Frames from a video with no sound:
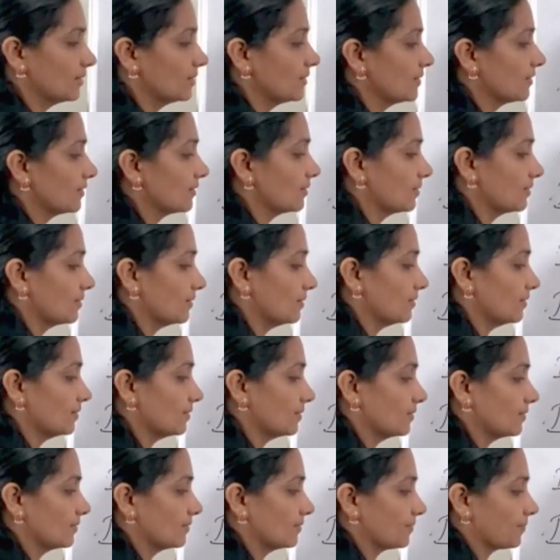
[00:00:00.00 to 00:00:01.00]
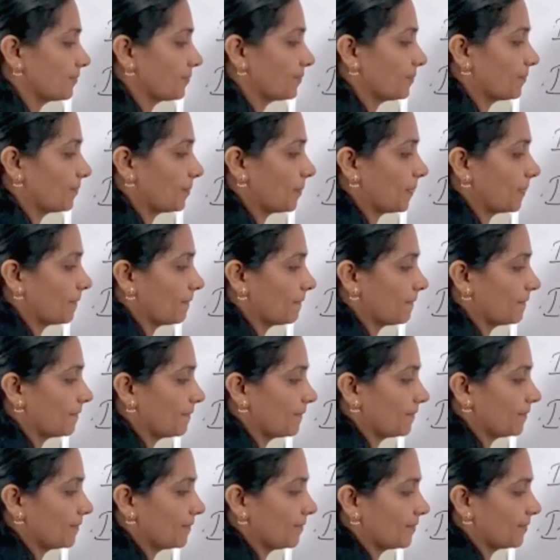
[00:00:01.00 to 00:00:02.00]

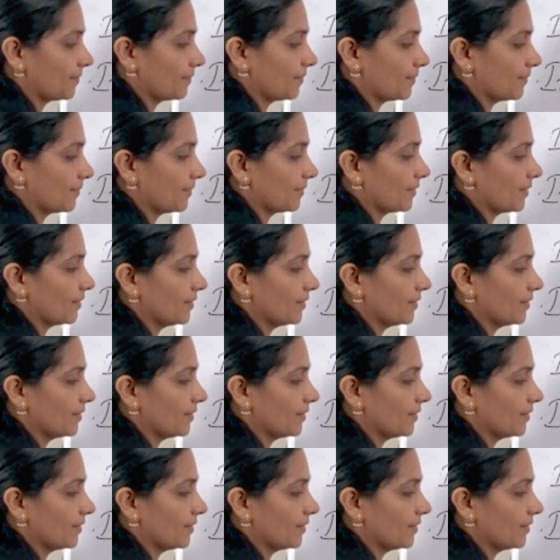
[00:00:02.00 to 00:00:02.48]
Nobody speaks.